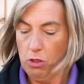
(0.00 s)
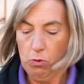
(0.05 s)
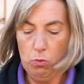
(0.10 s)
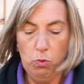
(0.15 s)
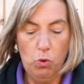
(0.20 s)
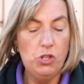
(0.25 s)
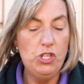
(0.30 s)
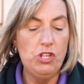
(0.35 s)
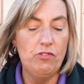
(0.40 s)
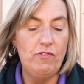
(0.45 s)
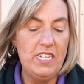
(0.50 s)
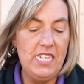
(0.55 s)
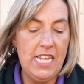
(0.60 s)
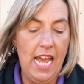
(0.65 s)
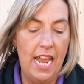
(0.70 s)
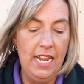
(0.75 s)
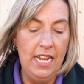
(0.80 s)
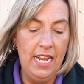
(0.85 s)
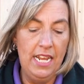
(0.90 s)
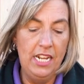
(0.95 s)
the water
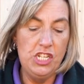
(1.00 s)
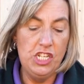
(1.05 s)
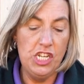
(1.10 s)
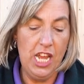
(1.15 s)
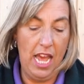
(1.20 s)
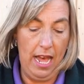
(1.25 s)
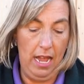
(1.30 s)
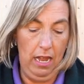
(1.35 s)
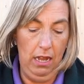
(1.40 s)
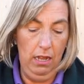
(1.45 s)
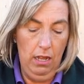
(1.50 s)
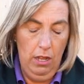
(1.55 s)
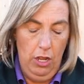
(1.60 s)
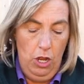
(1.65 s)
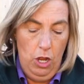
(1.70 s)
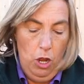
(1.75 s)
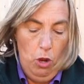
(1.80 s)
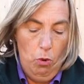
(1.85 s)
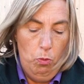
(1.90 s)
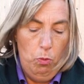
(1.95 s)
retaining gel
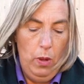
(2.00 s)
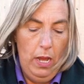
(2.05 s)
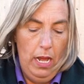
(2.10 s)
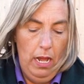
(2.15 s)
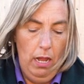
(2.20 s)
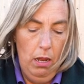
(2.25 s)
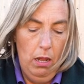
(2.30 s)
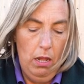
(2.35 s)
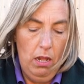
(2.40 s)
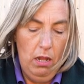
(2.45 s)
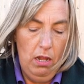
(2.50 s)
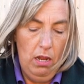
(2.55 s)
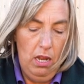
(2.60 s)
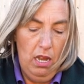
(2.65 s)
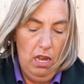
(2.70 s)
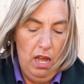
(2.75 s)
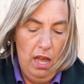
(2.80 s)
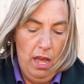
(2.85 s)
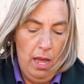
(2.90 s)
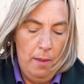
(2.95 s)
will
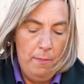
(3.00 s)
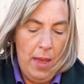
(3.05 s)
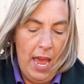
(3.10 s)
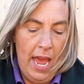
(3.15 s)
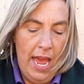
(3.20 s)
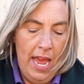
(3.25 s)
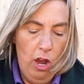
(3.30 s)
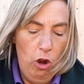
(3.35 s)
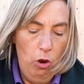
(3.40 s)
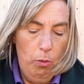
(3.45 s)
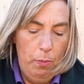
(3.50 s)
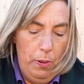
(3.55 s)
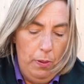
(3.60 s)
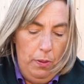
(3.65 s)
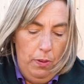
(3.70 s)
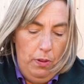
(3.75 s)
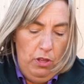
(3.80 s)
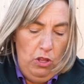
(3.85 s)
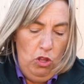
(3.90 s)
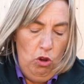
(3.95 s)
um, help
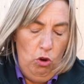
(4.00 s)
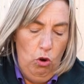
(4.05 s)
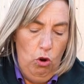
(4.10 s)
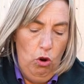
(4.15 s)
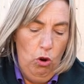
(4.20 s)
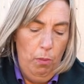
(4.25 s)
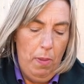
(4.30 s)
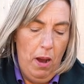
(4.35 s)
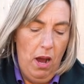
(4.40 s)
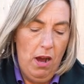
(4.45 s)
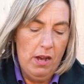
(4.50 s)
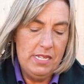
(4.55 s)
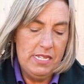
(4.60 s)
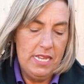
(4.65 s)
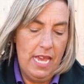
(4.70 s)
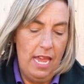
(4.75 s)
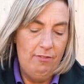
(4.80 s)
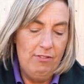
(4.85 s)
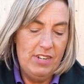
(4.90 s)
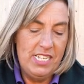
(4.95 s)
your
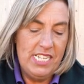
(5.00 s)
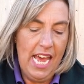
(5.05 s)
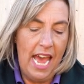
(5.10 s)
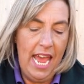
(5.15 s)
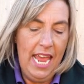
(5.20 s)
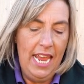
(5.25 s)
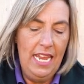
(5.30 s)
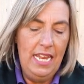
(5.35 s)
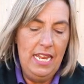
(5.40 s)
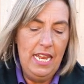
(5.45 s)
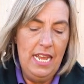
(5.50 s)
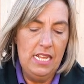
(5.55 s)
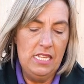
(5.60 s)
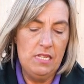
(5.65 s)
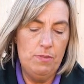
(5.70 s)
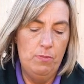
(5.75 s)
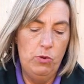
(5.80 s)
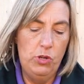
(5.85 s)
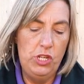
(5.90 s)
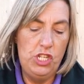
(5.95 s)
basket retain
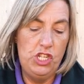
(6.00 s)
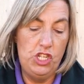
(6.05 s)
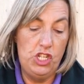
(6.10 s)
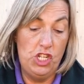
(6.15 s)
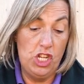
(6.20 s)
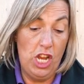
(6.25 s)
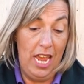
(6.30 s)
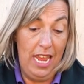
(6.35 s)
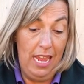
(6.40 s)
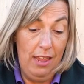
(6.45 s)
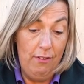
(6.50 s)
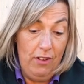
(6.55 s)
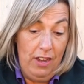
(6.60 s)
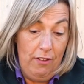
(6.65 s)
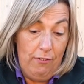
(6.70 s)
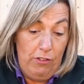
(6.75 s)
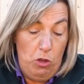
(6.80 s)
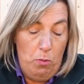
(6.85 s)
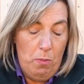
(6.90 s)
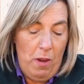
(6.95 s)
its moisture even
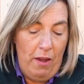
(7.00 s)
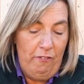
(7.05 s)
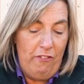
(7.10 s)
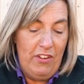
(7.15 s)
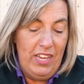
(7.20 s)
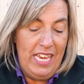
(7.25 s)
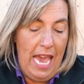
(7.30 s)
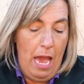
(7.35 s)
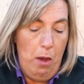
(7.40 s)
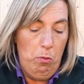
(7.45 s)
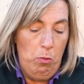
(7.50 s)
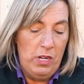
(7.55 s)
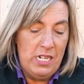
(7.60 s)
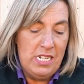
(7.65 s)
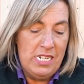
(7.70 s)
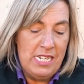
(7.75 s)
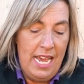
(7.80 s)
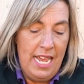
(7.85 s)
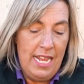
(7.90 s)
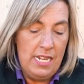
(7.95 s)
if you might forget one
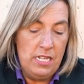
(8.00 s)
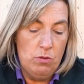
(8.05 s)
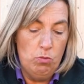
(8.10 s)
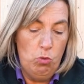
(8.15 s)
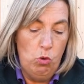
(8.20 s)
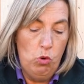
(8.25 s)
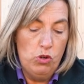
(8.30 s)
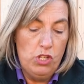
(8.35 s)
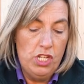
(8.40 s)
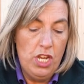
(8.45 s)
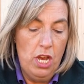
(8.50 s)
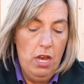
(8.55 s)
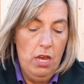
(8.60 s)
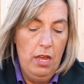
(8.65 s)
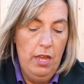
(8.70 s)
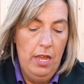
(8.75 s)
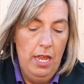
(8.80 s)
day to water